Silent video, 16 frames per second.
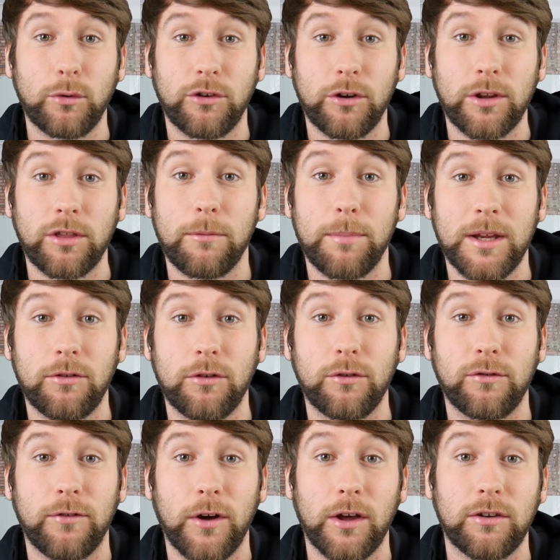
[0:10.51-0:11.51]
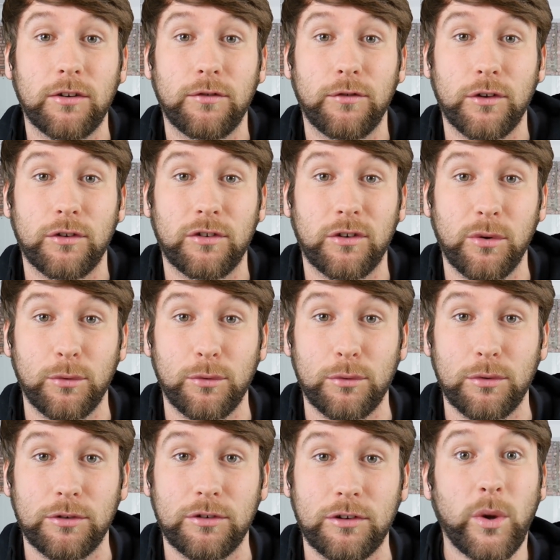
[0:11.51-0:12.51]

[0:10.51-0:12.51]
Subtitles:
doing the B2 First for schools.